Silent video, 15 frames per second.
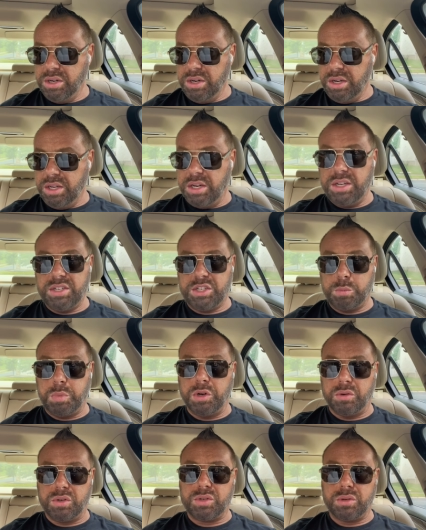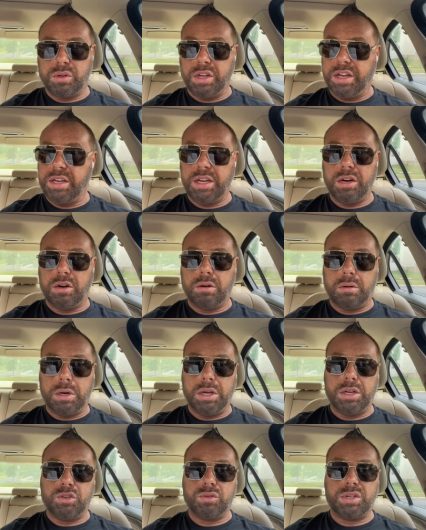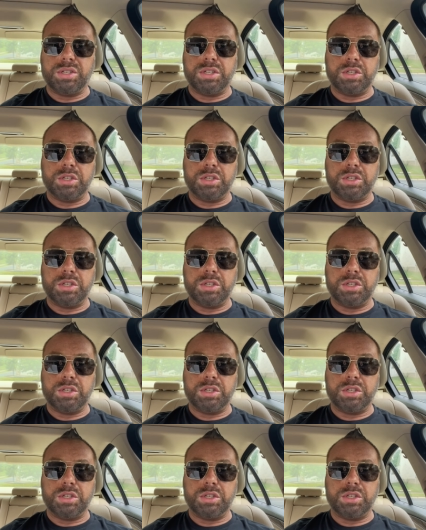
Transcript: it is spiritual and they don't want to address the